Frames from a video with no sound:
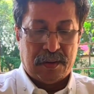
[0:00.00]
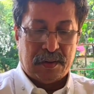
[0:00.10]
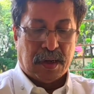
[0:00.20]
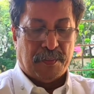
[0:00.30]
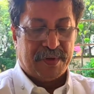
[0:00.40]

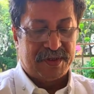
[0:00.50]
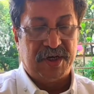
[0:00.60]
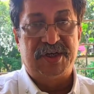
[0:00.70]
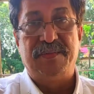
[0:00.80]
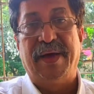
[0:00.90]

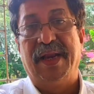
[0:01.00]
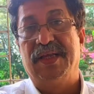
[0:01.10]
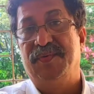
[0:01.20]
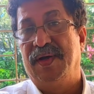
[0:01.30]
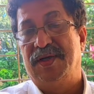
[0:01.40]
compensation
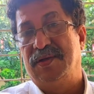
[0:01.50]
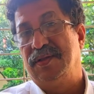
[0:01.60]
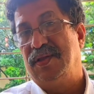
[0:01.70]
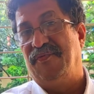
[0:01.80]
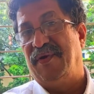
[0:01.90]
management,
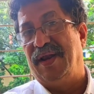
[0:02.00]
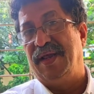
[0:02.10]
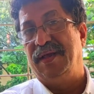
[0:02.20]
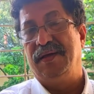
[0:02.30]
the very